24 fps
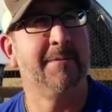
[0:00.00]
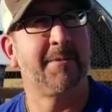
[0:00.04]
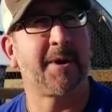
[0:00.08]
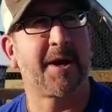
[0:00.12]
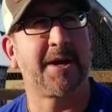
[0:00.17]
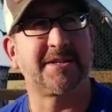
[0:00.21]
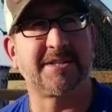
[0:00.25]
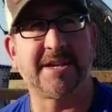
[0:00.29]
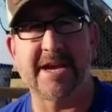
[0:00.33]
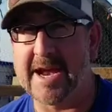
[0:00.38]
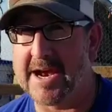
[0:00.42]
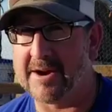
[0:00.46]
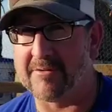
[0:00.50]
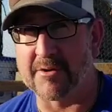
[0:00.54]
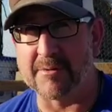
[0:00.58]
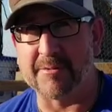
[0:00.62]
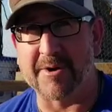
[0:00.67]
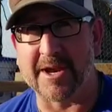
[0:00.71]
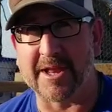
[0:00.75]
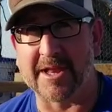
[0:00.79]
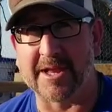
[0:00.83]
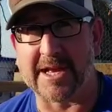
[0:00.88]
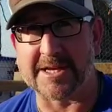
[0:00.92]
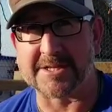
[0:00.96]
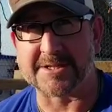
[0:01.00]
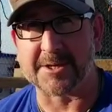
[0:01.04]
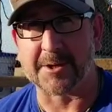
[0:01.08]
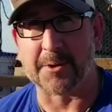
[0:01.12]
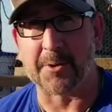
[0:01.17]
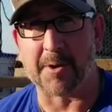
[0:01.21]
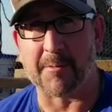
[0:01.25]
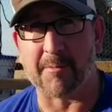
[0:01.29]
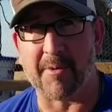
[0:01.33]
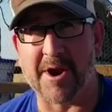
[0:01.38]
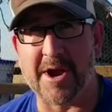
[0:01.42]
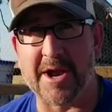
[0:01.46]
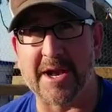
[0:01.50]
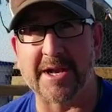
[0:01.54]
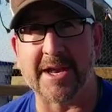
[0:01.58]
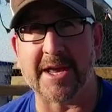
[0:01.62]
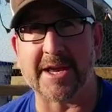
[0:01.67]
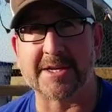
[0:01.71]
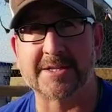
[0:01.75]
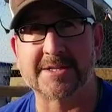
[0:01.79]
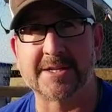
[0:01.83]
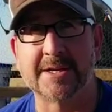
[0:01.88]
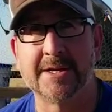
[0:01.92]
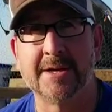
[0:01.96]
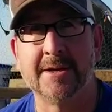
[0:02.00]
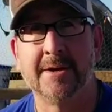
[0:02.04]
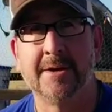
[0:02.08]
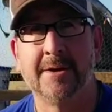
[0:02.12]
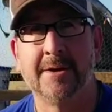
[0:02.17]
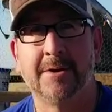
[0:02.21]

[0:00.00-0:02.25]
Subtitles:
because everybody likes to go to brandings.